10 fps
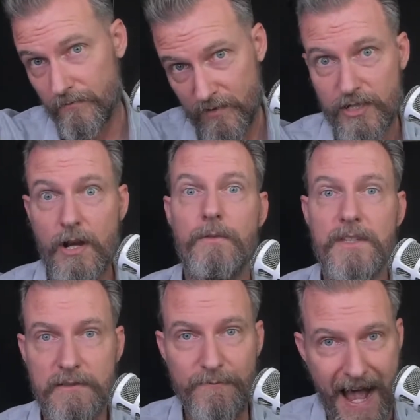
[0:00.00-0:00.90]
showed
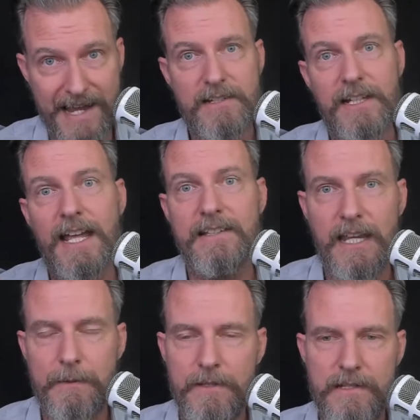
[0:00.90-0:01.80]
this vast
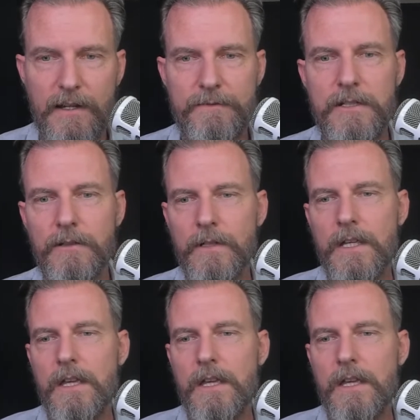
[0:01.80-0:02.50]
landscape and stuff too.